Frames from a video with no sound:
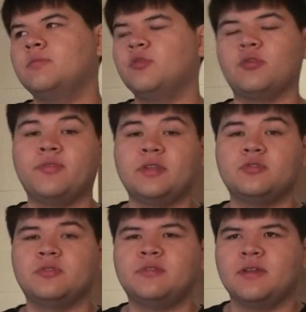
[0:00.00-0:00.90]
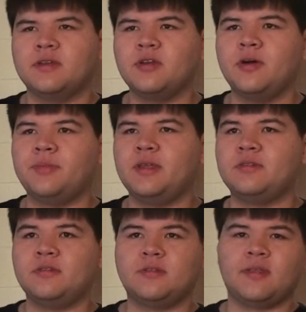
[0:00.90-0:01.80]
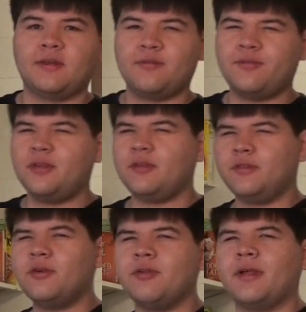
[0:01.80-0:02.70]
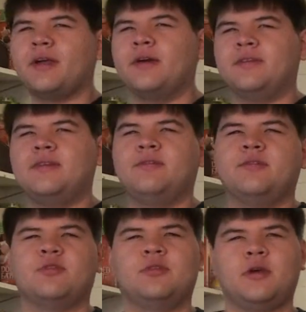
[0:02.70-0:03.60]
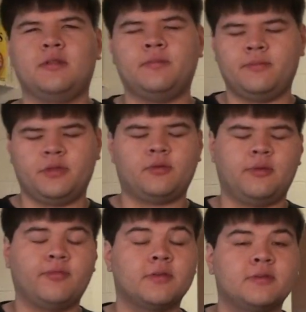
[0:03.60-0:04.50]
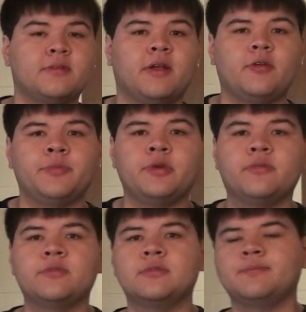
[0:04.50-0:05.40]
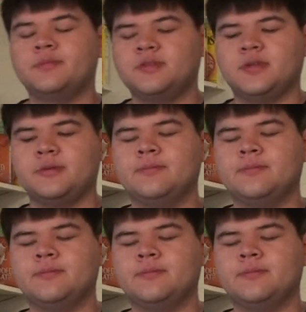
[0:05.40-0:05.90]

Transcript: sort of interesting combinations that feel and look like HUGS, even if they're not literally front style moves. So